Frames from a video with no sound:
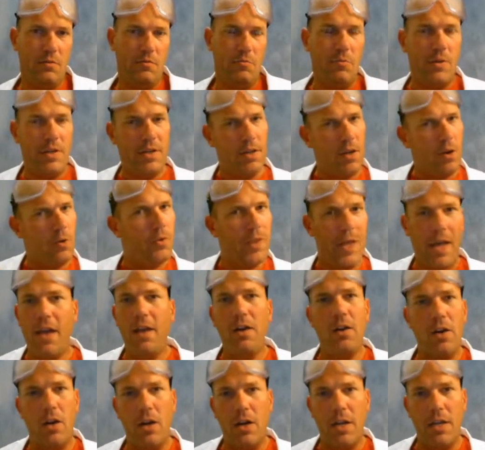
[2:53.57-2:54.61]
We know
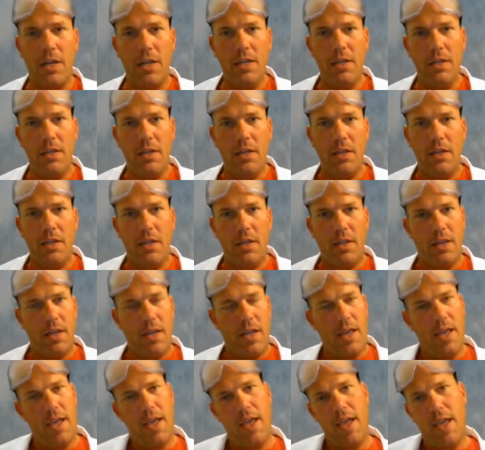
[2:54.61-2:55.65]
that already
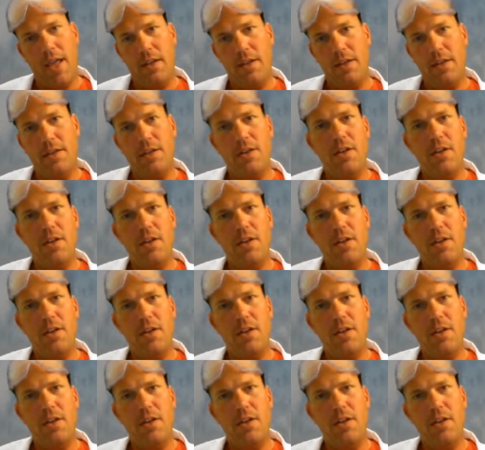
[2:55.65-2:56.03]
and